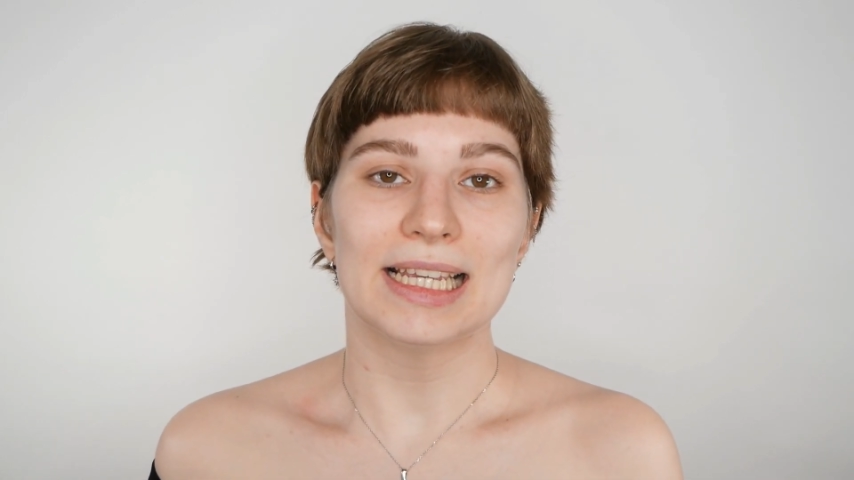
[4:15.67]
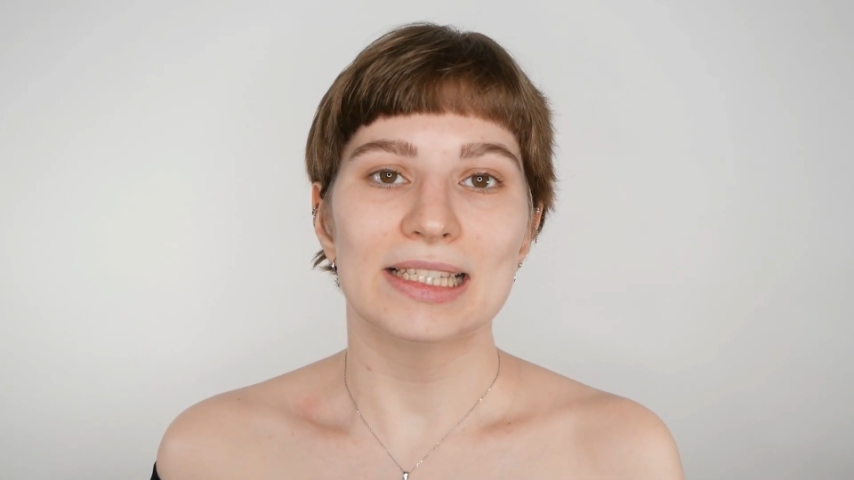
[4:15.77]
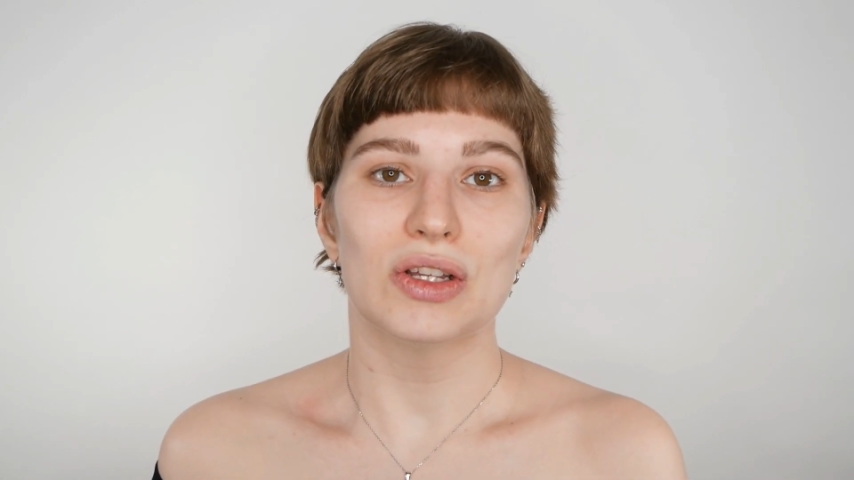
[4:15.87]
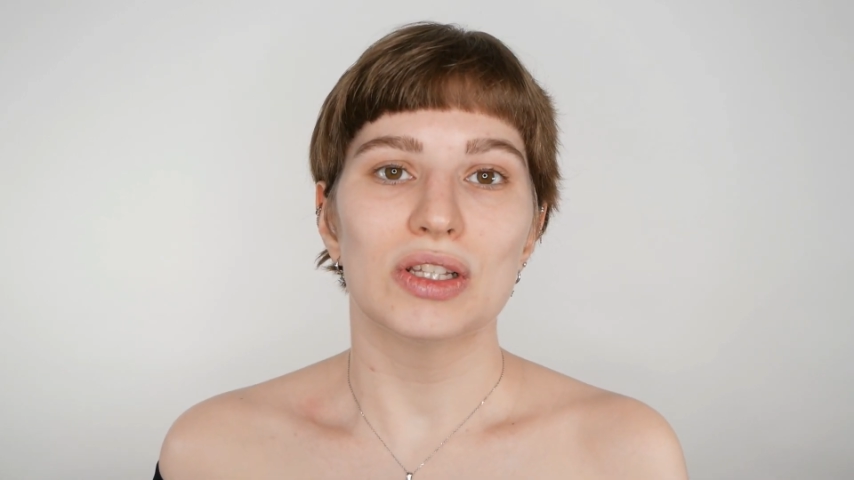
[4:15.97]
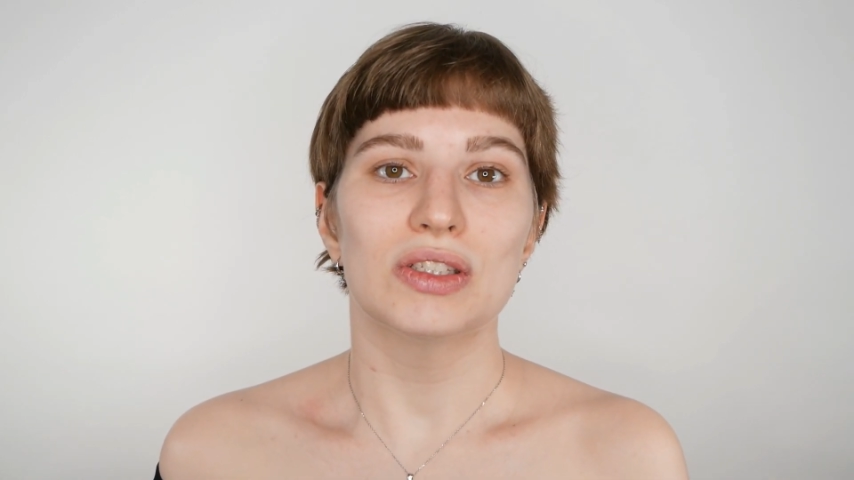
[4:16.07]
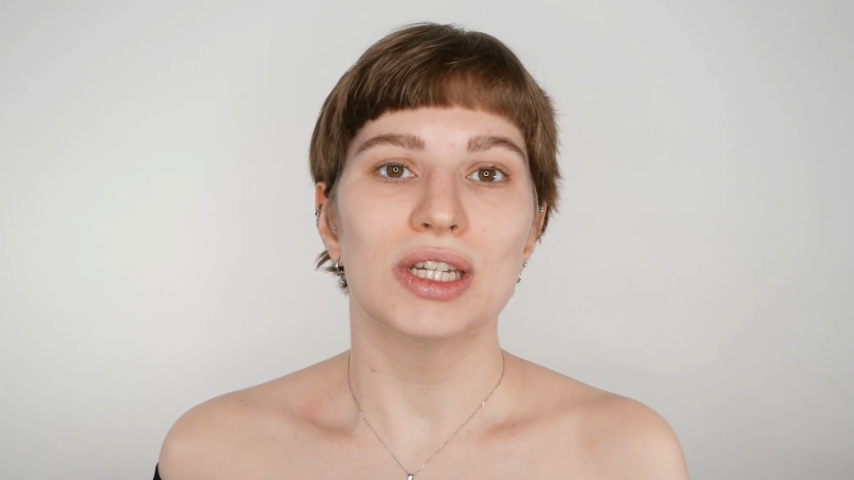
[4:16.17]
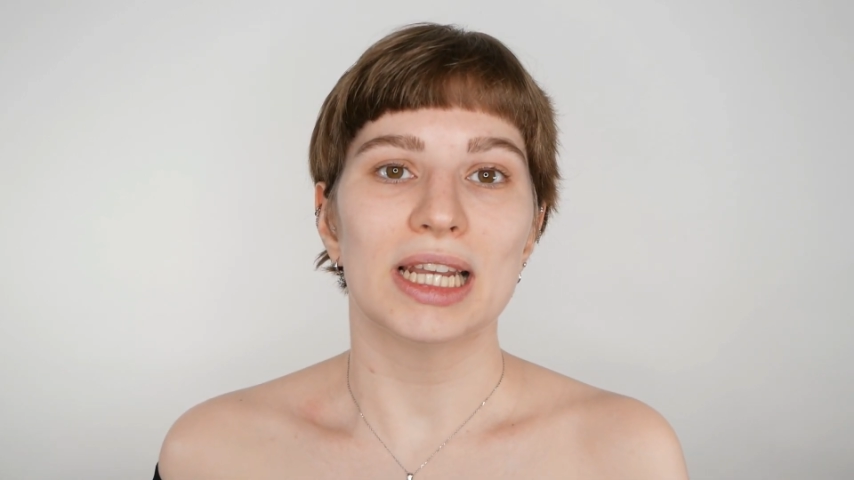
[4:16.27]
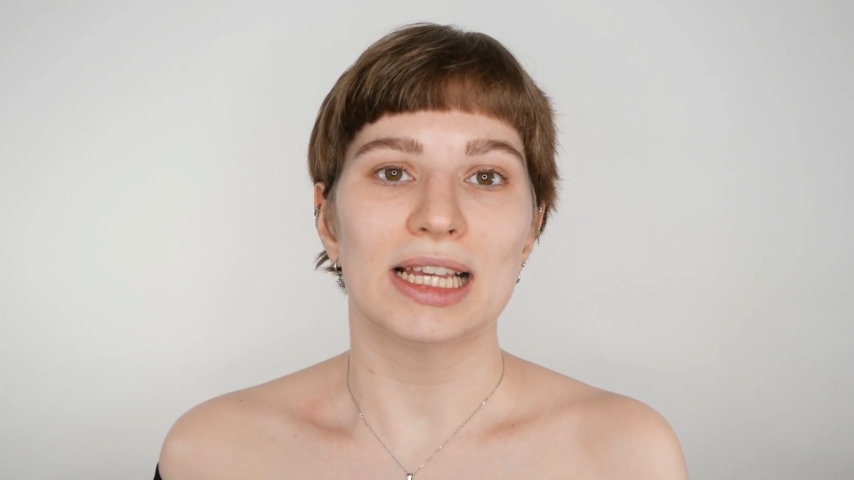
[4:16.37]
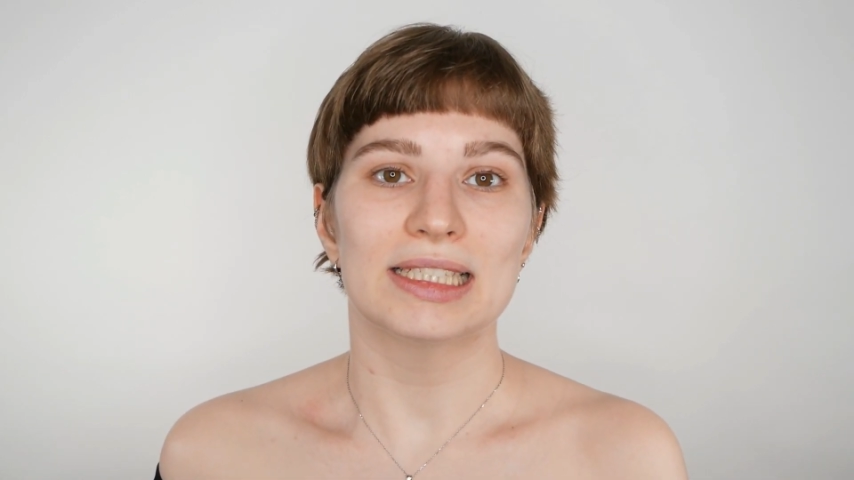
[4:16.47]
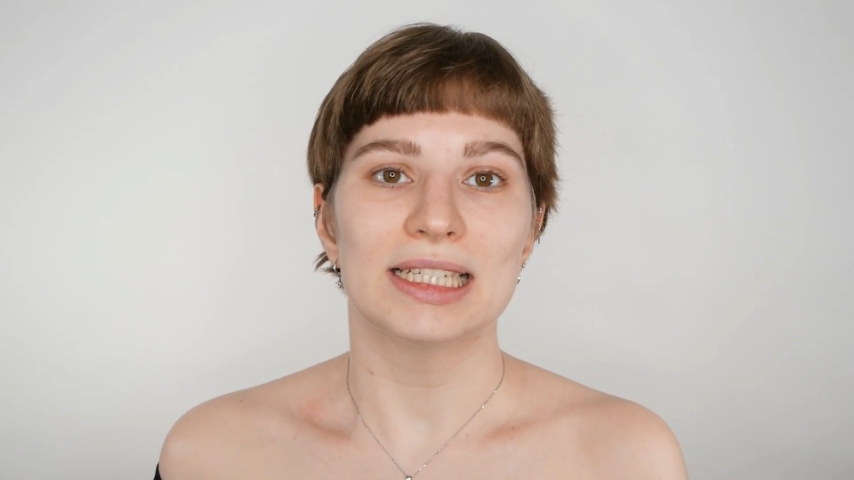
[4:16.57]
is also an
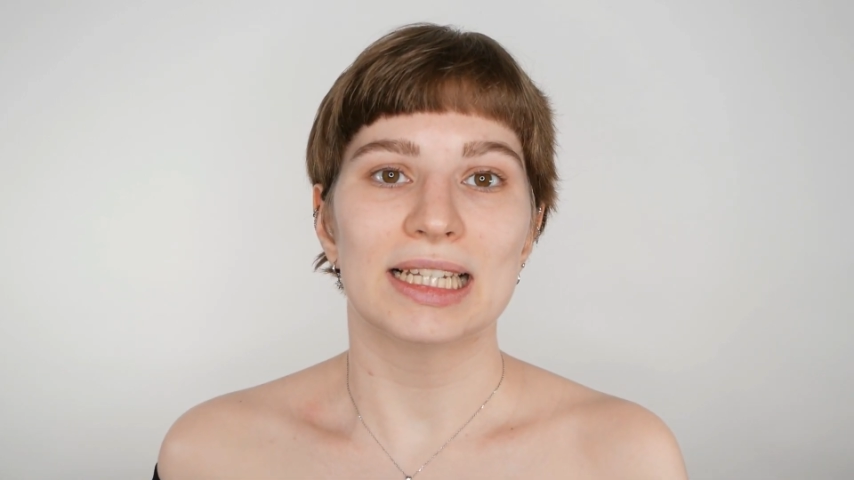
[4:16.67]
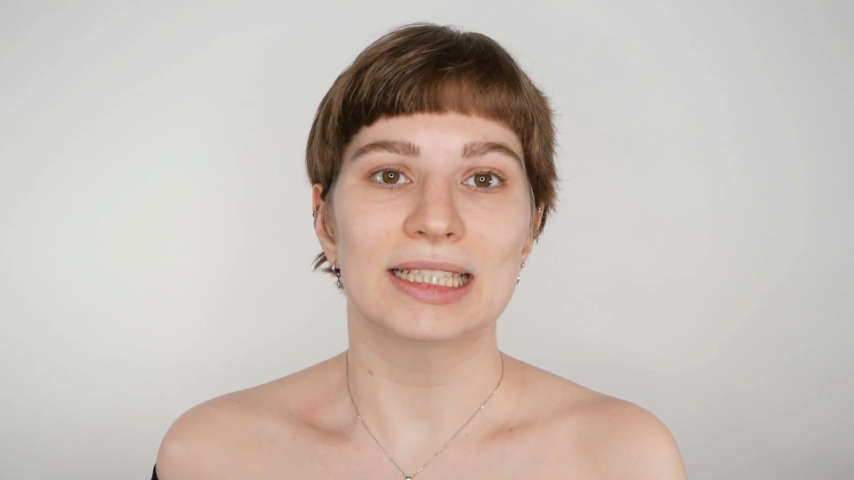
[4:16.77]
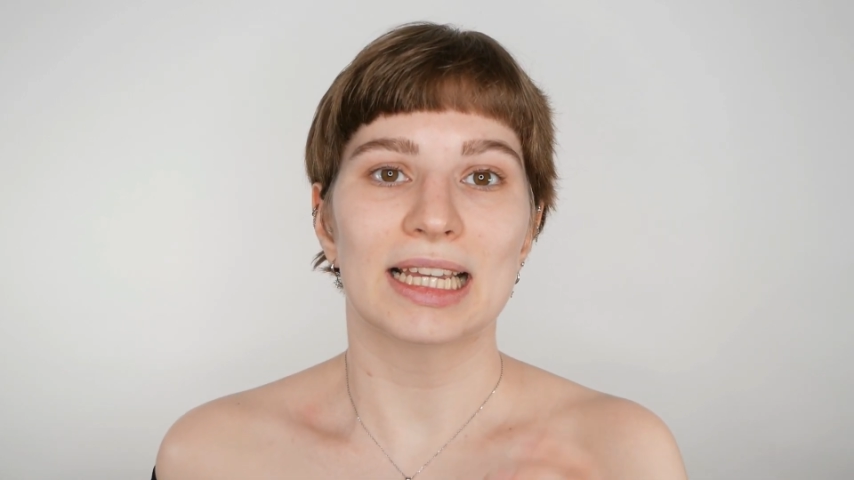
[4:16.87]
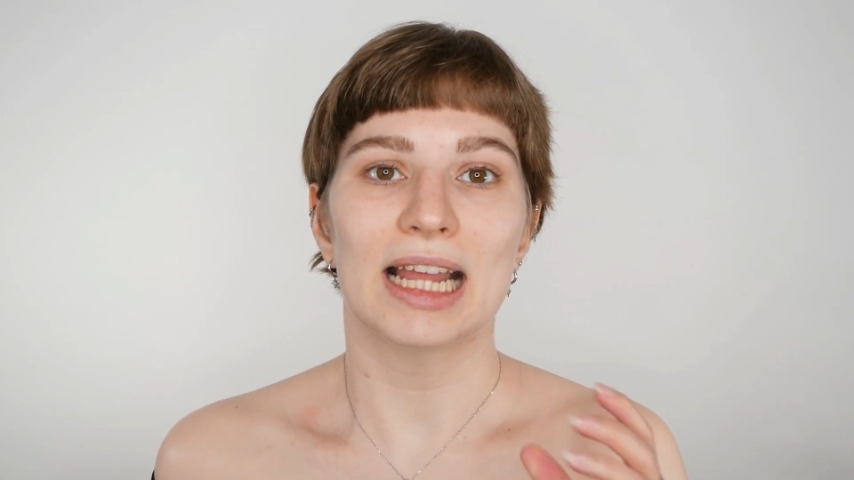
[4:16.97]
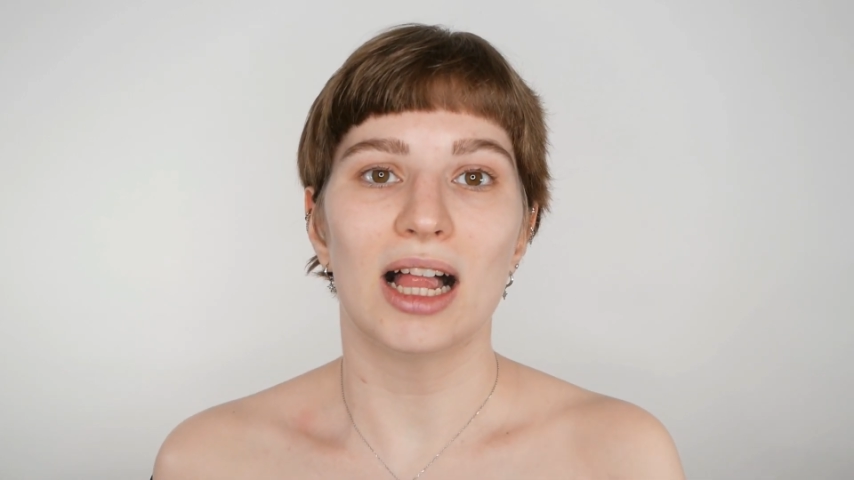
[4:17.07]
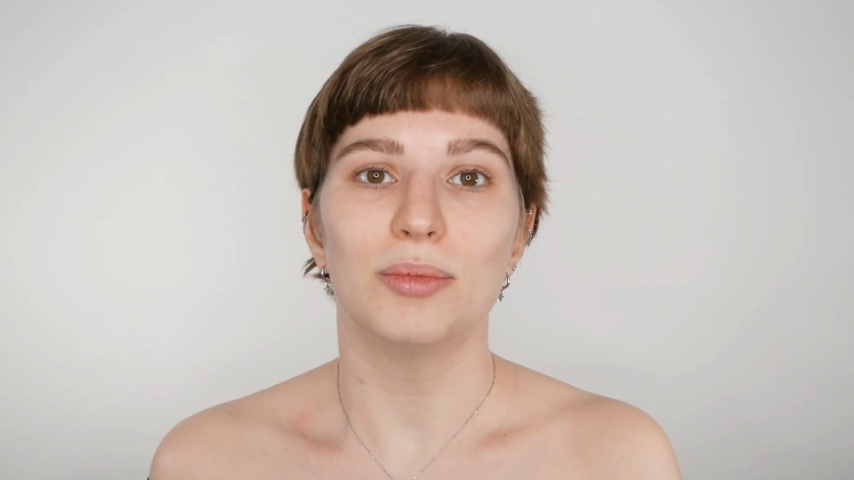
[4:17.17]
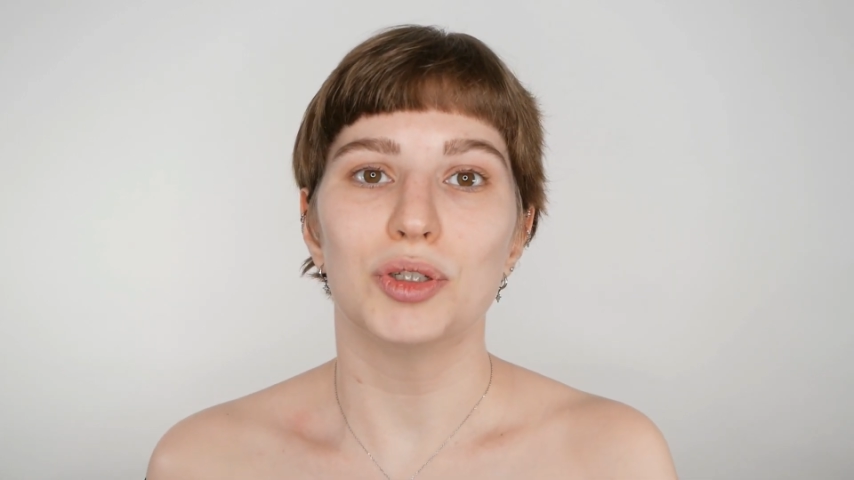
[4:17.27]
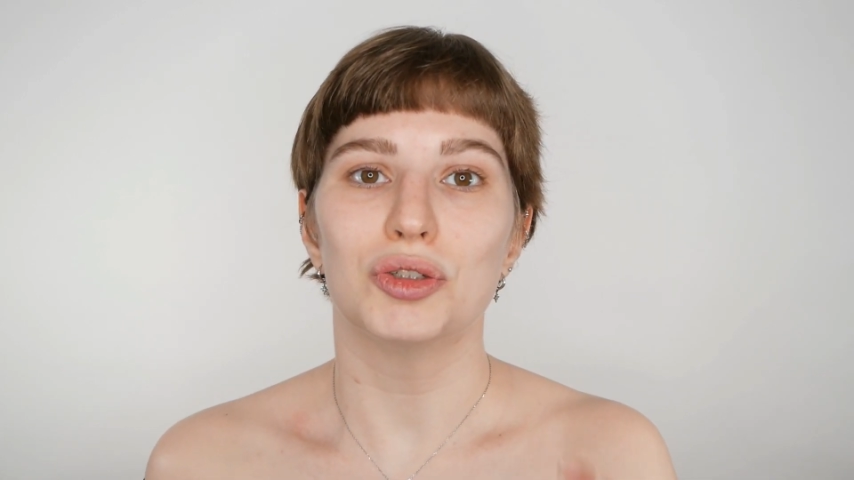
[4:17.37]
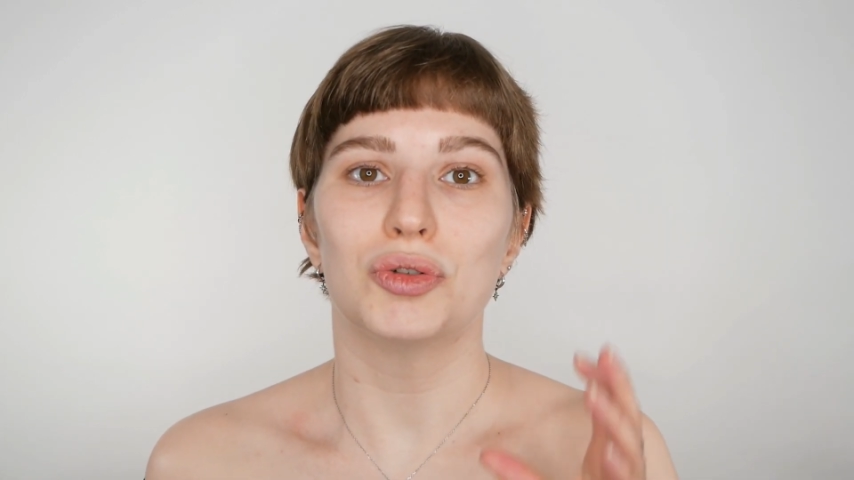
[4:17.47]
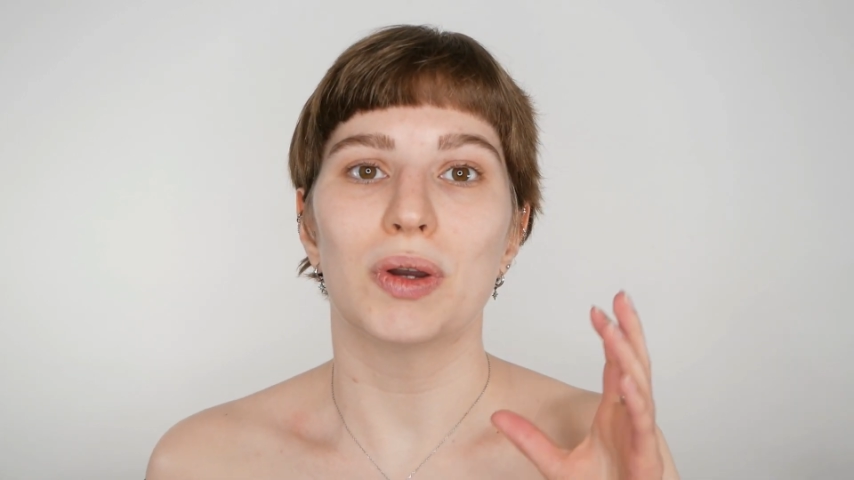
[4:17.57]
acid that can help
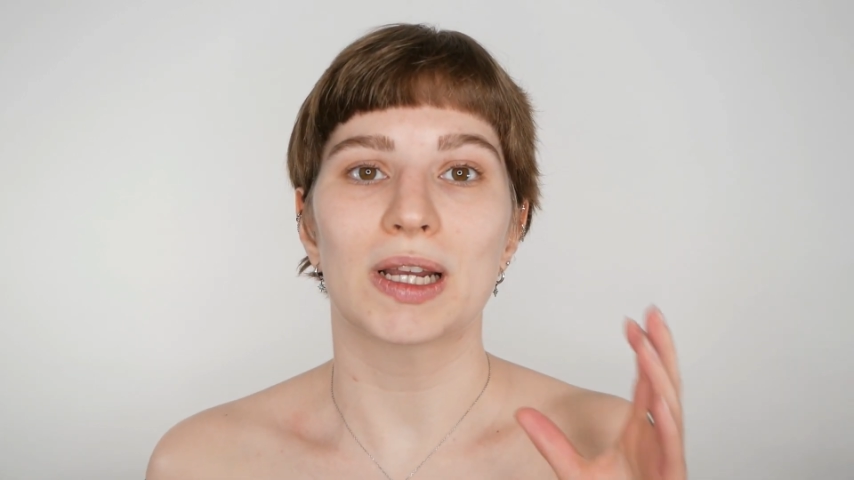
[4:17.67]
you to